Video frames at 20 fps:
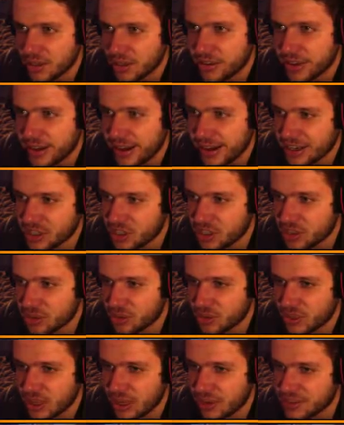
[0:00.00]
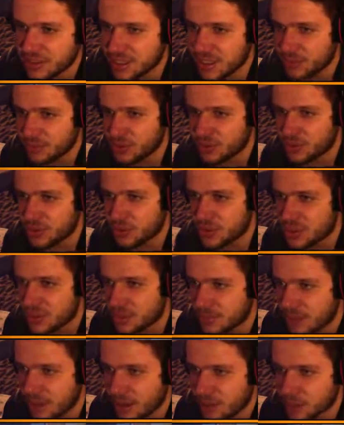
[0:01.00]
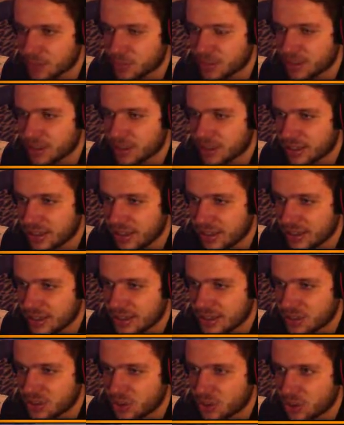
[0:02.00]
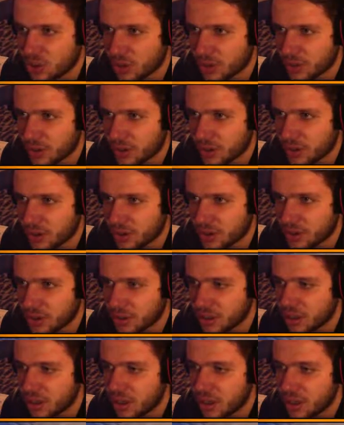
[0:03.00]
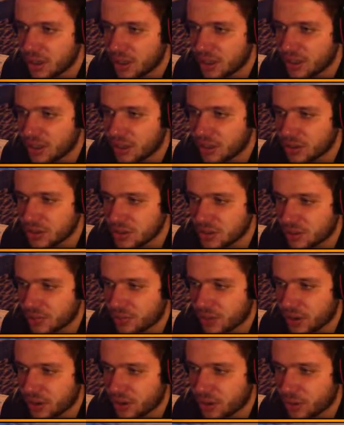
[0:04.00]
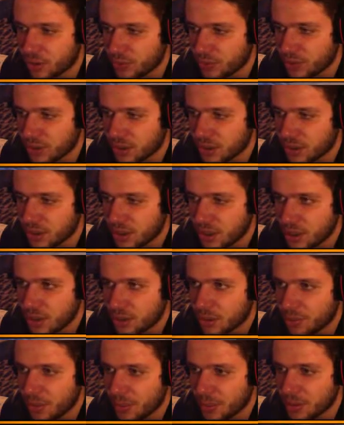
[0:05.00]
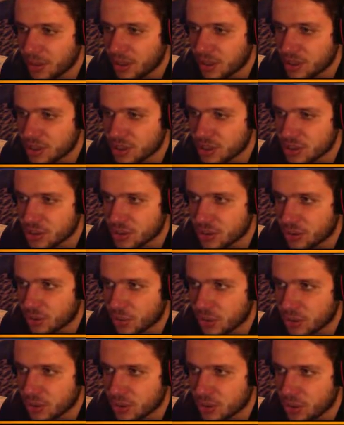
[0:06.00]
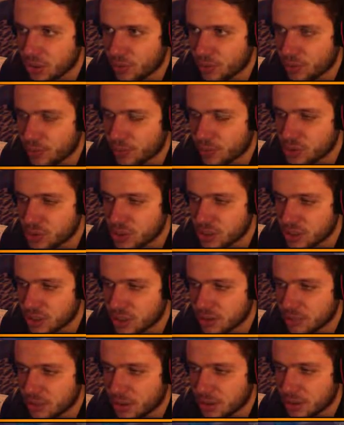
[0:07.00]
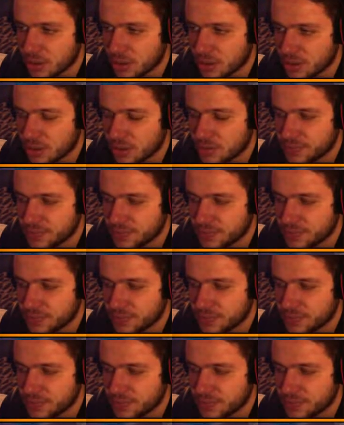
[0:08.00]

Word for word: They actually do have time to deal some damage, but the Haka is still roaming around here. They don't seem very confident. Maybe they just don't want to overpush it at the moment.